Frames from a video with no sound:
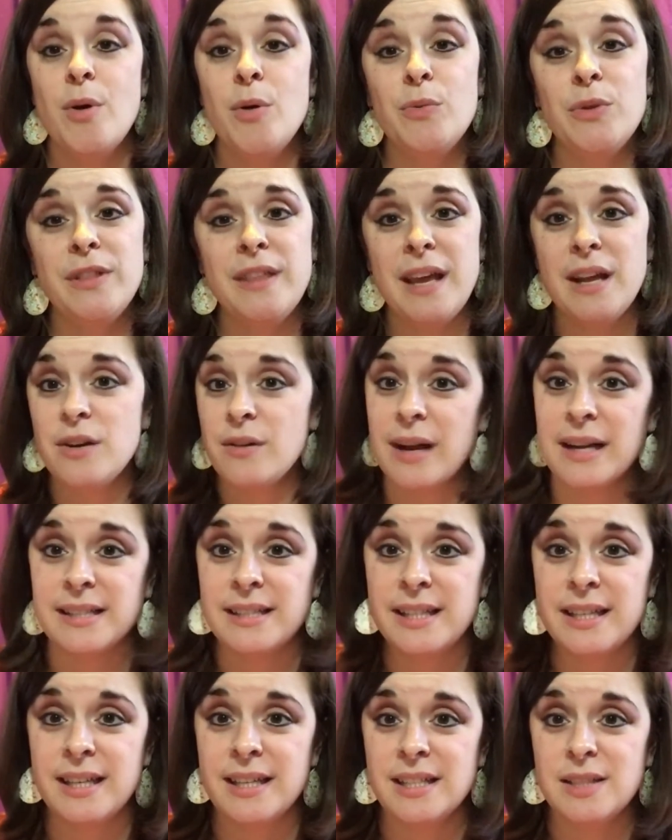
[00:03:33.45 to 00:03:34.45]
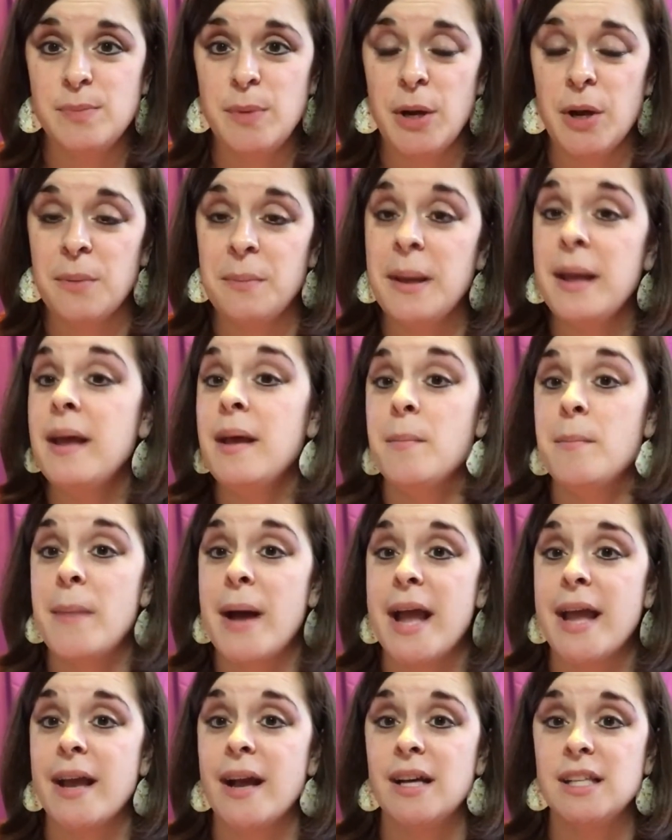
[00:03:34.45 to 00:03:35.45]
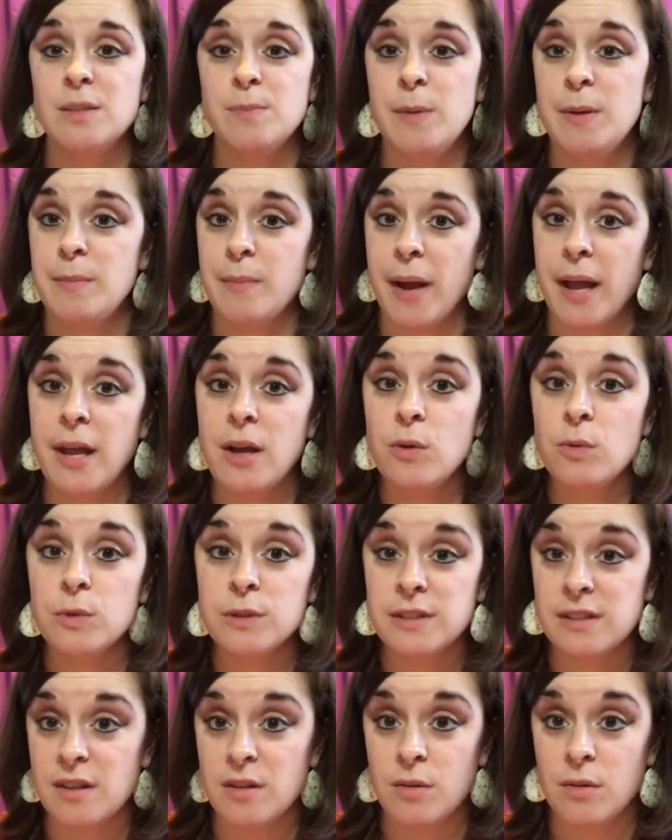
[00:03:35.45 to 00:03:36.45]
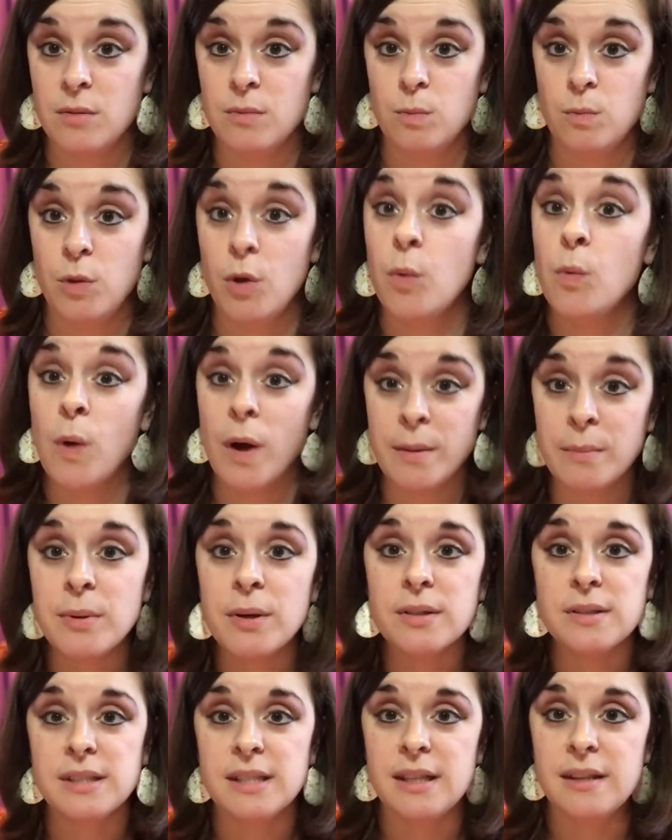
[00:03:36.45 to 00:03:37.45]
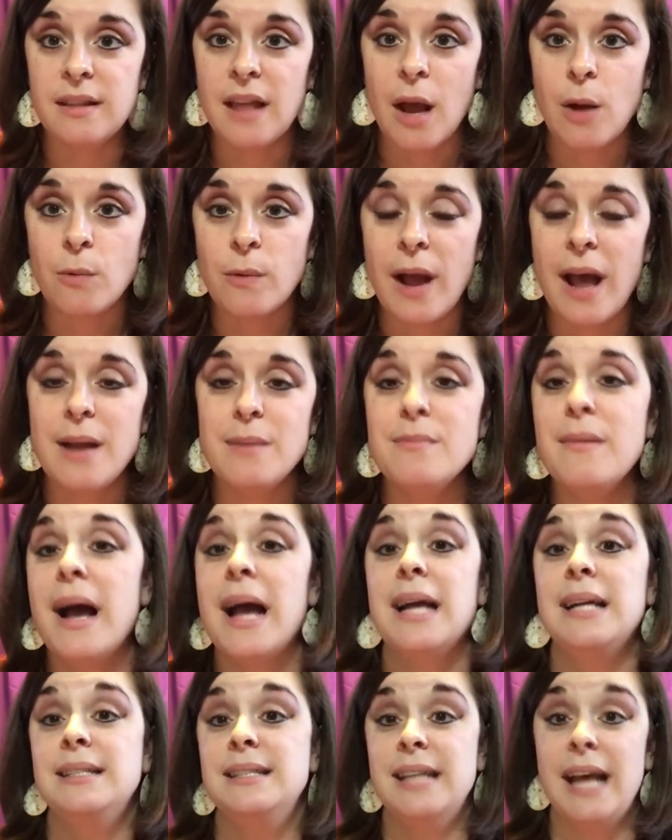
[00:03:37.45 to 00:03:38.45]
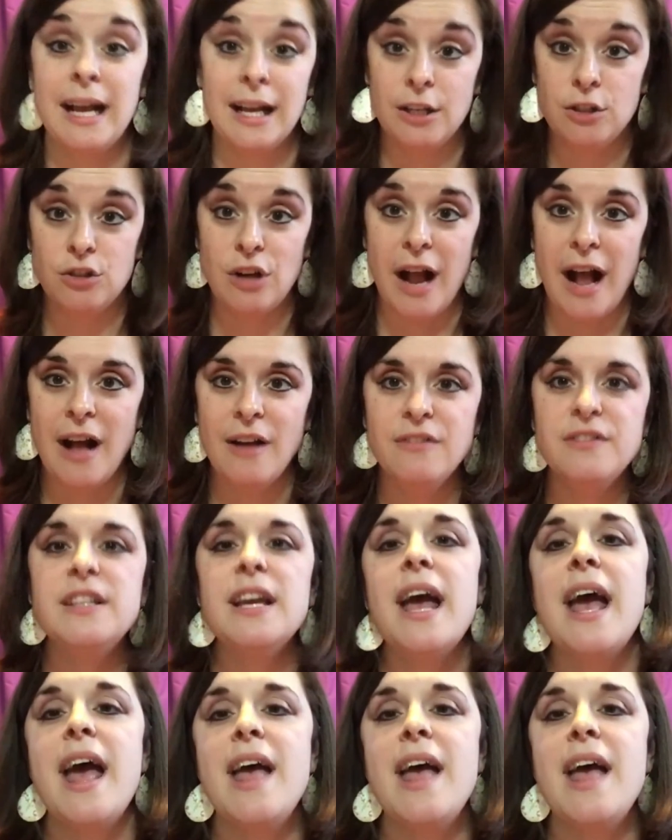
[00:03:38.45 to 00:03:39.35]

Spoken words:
with the Anorexic Experiment, my husband Mike was the one person that read my second draft,